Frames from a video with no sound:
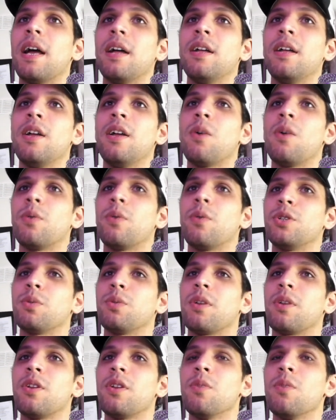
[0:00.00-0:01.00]
ones you want to
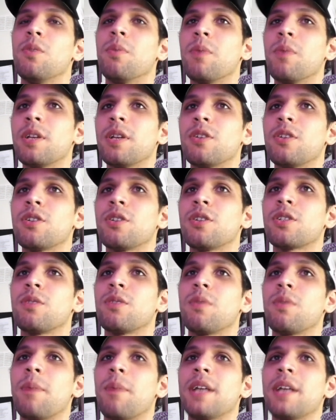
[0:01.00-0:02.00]
do, but when you're just doing the
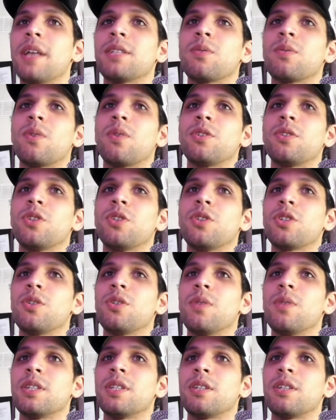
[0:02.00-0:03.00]
basic one, just do
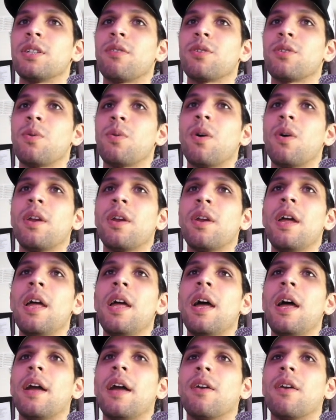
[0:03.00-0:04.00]
the 0 to 1.
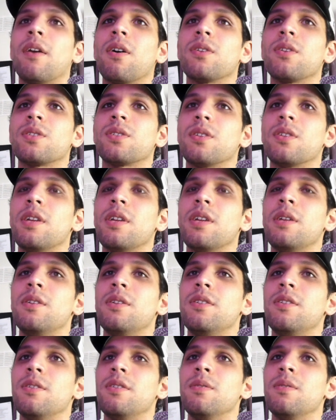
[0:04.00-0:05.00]
And I also did
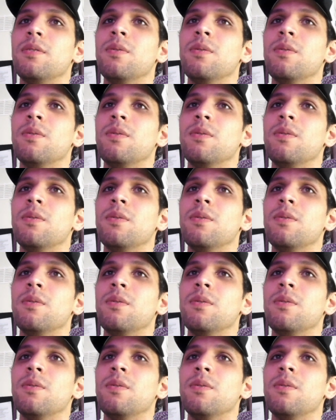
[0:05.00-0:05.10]
do